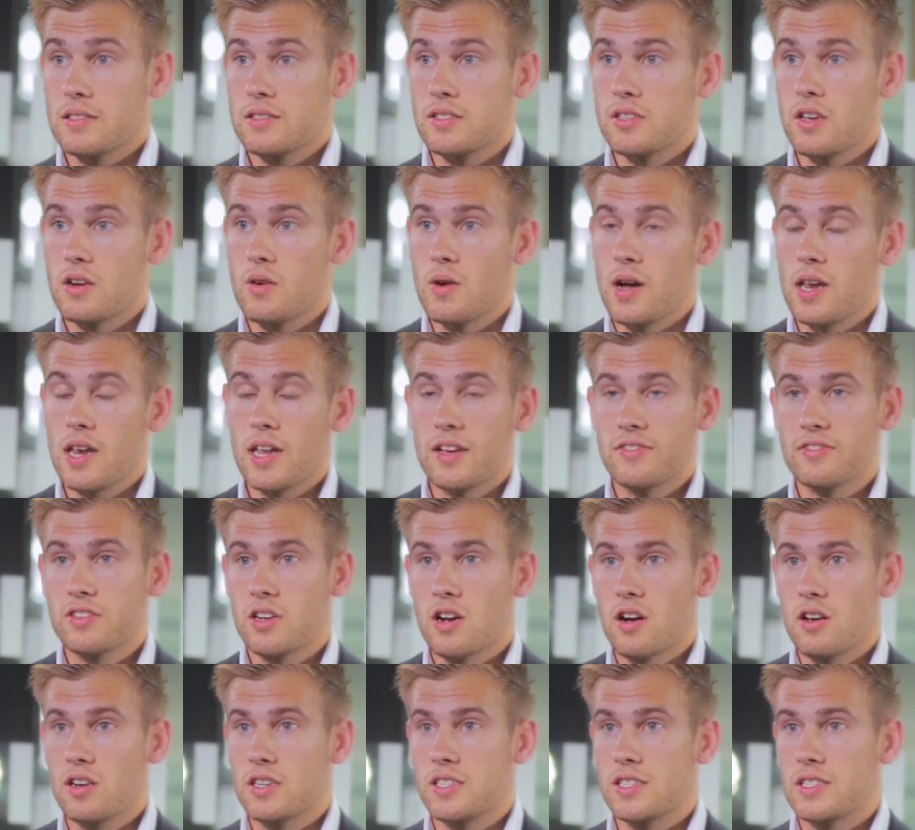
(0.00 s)
So I left
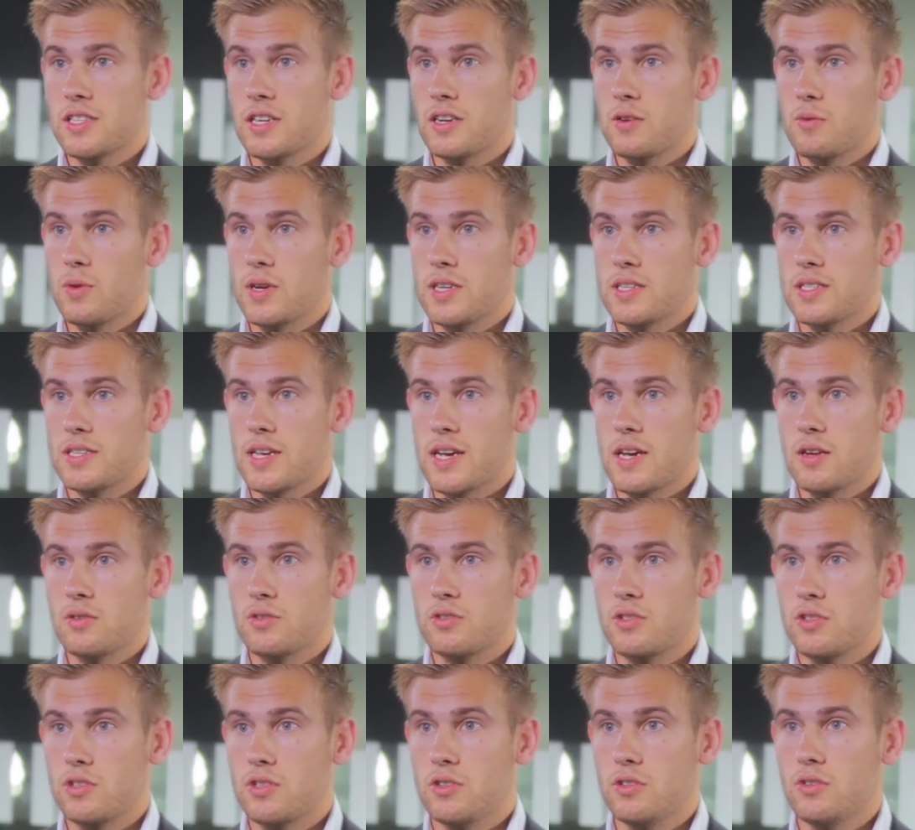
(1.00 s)
college and then I went down
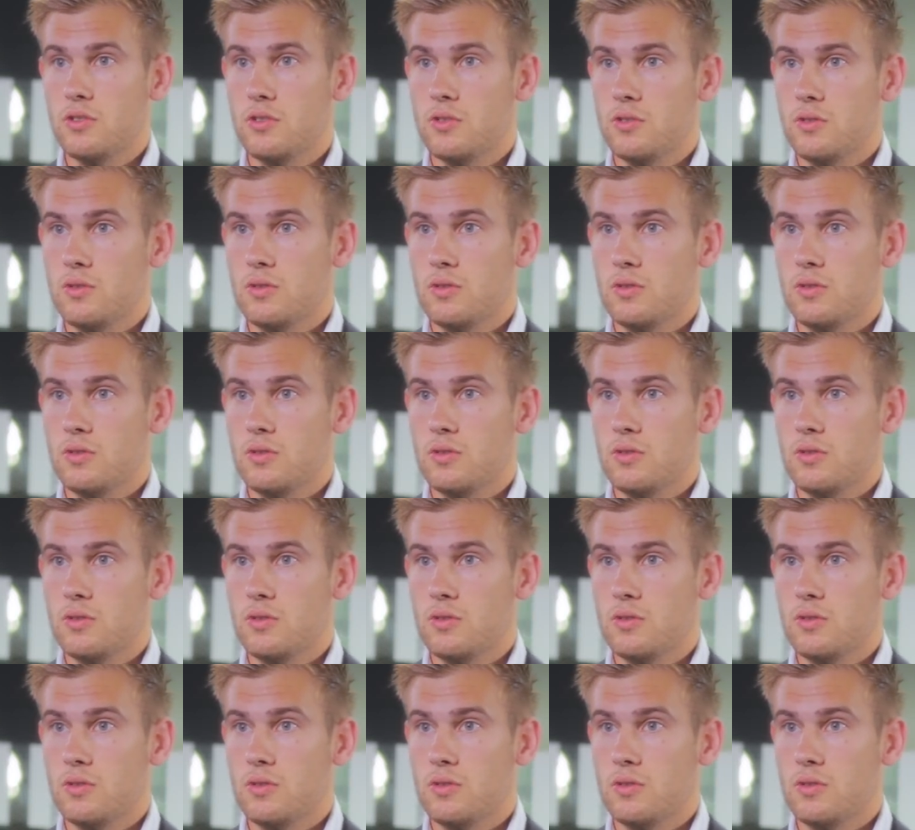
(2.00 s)
to